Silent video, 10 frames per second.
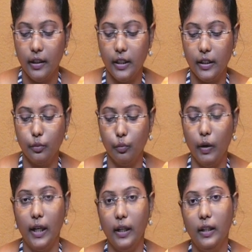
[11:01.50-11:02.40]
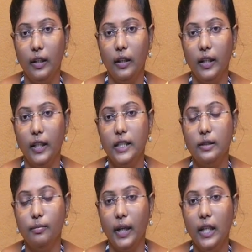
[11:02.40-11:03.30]
this one
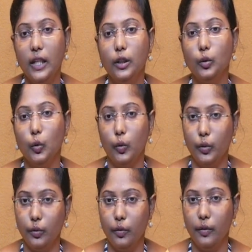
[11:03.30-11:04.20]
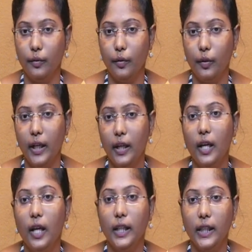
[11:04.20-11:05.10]
is my source node, okay.
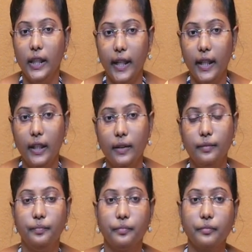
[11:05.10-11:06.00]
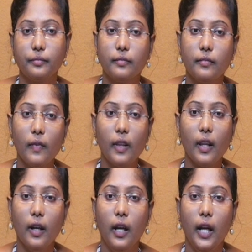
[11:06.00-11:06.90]
Then
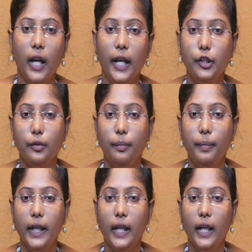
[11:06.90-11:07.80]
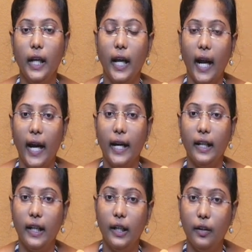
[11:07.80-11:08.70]
it should be
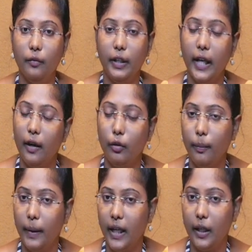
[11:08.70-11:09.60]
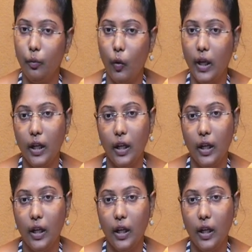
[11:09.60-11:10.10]
we have to maintain one